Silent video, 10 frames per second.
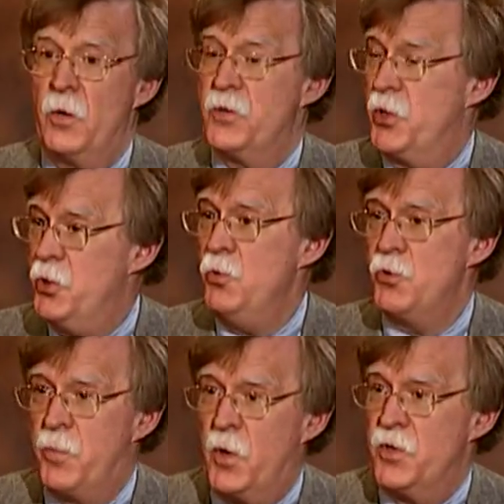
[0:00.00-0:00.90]
there was a
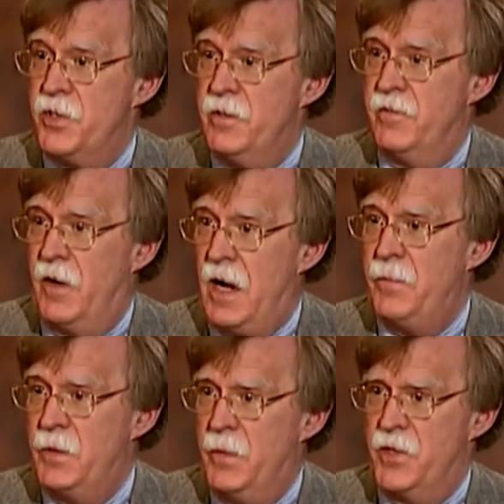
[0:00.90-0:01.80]
huge burst of
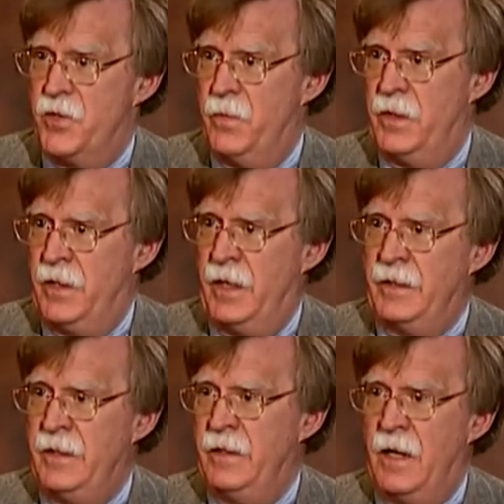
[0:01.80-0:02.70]
optimism in the
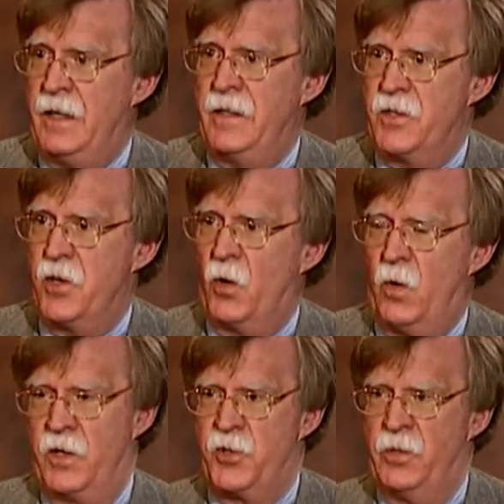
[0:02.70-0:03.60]
1990s, no
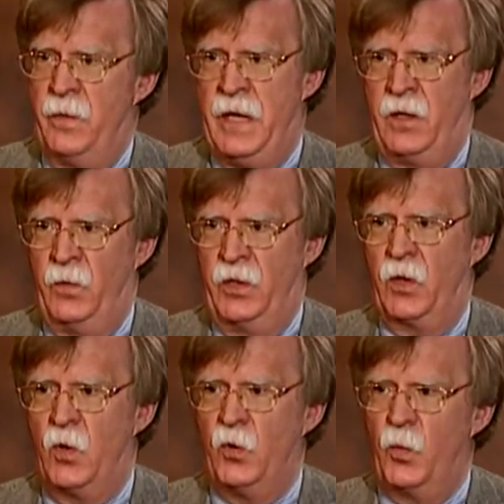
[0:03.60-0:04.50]
question about it, when the
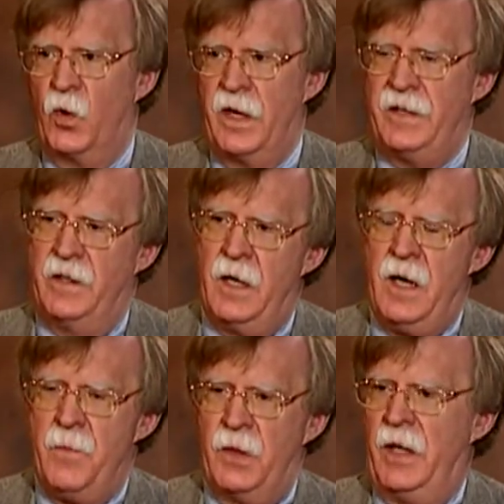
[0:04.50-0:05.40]
Cold War ended.
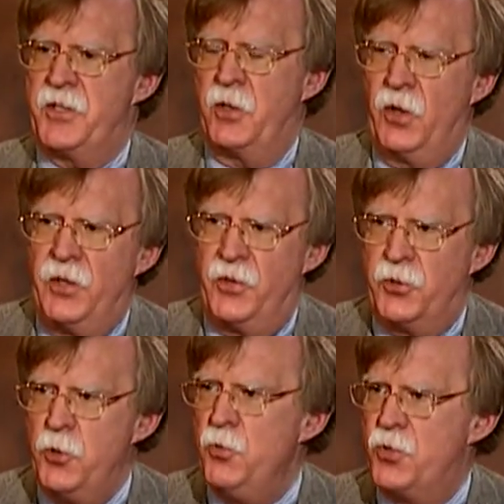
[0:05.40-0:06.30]
But let's look at the
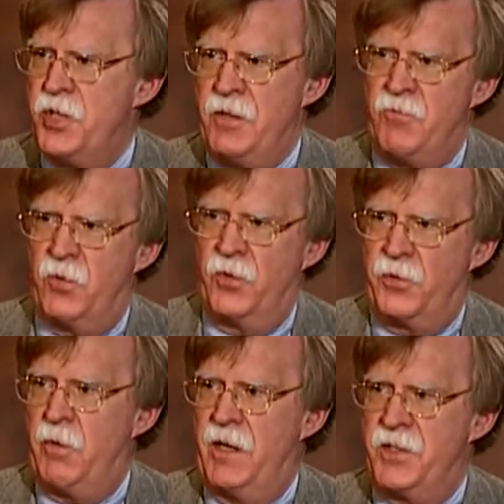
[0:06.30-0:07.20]
two central
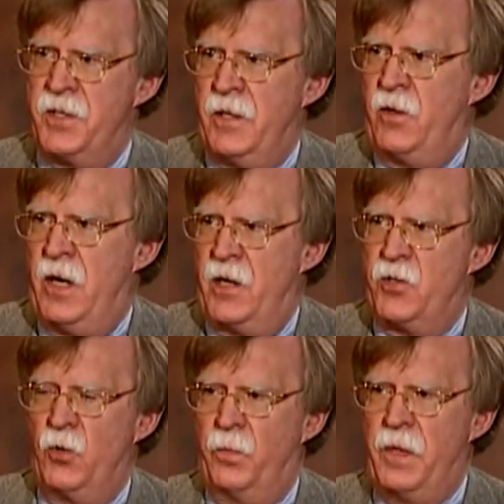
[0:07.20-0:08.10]
threats to
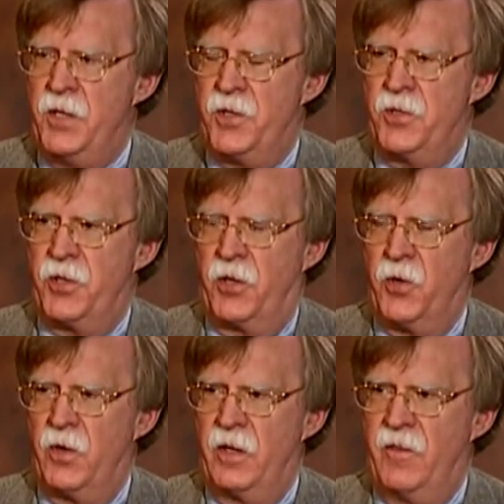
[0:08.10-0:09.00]
international peace and
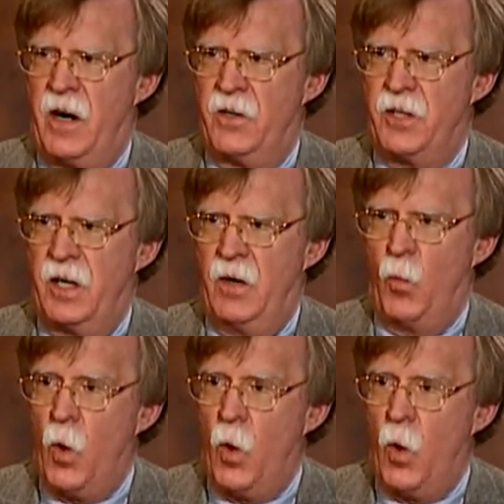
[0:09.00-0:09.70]
security of our time.